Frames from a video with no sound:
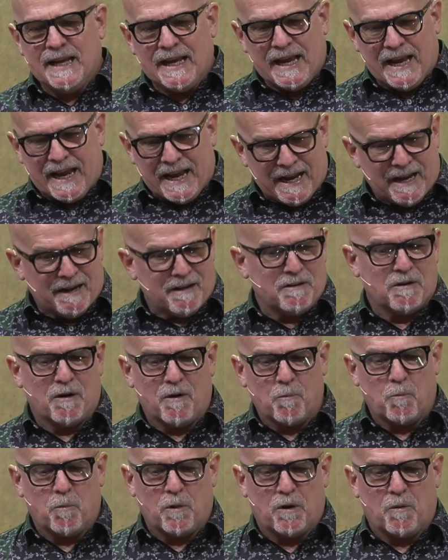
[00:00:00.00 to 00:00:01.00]

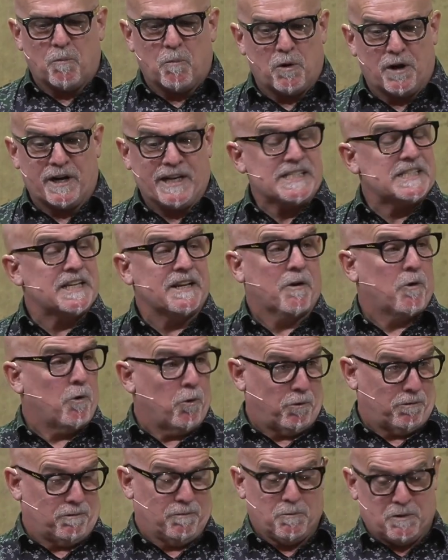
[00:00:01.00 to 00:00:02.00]
And what is it
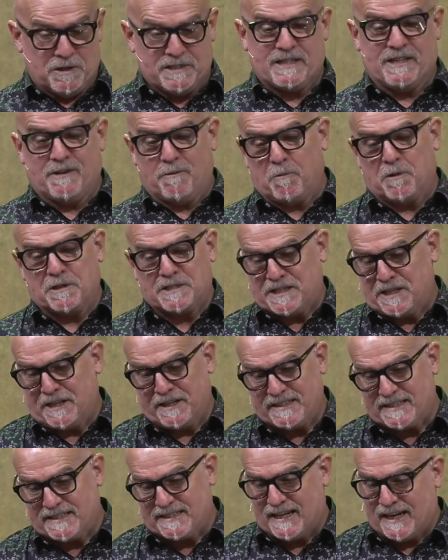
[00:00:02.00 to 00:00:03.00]
all? What
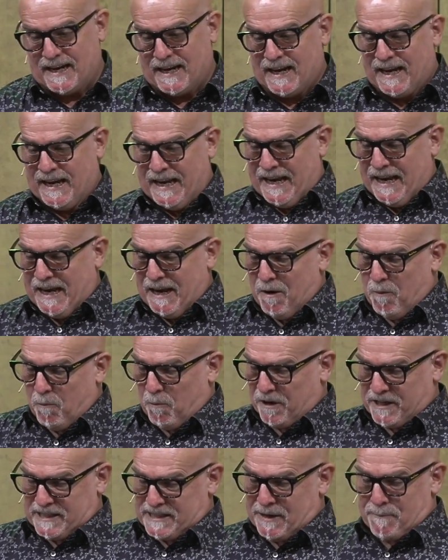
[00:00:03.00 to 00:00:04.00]

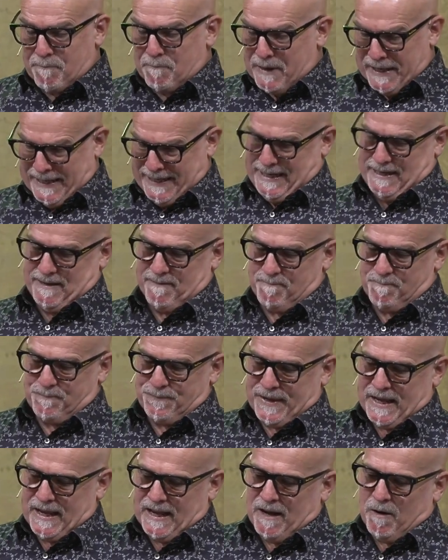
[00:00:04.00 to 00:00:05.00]
does it mean?
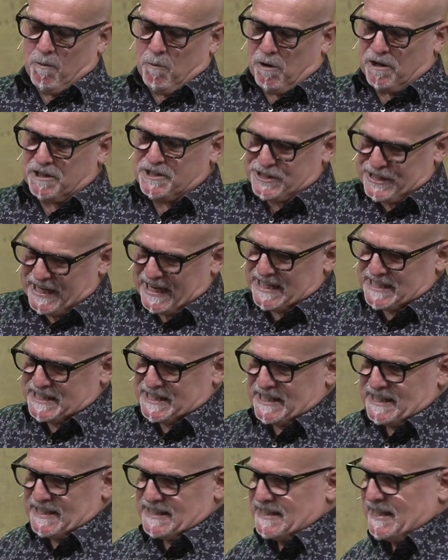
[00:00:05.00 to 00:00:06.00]
Whilst
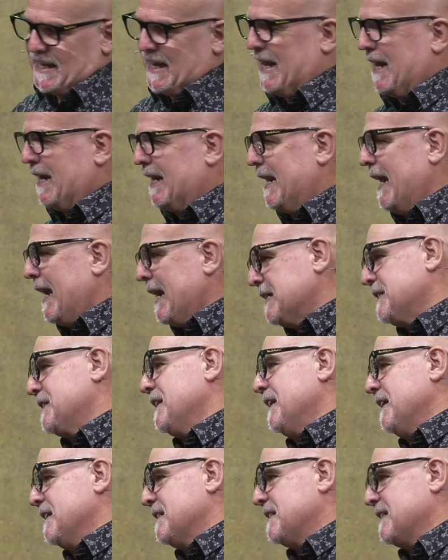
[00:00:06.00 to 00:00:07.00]
Genesis and
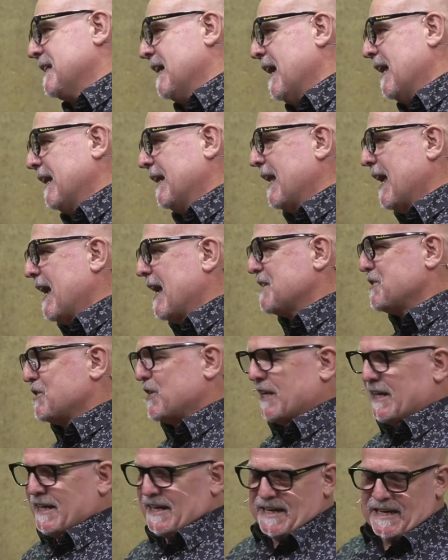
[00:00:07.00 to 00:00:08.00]
Exodus are
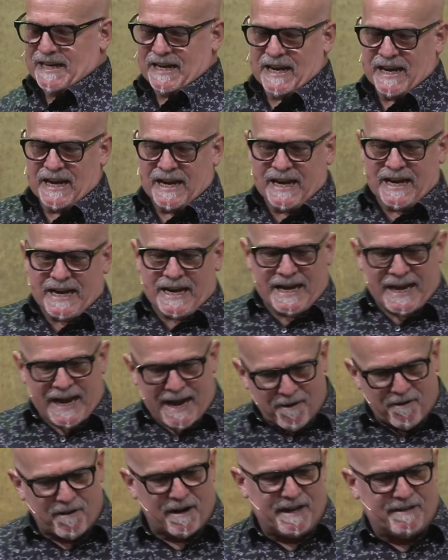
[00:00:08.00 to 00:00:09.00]
largely
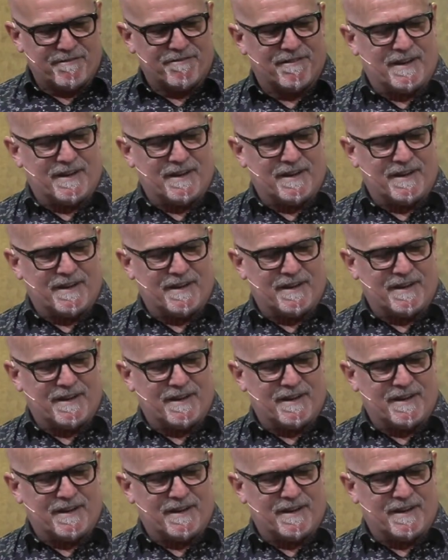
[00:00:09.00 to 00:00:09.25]
narrative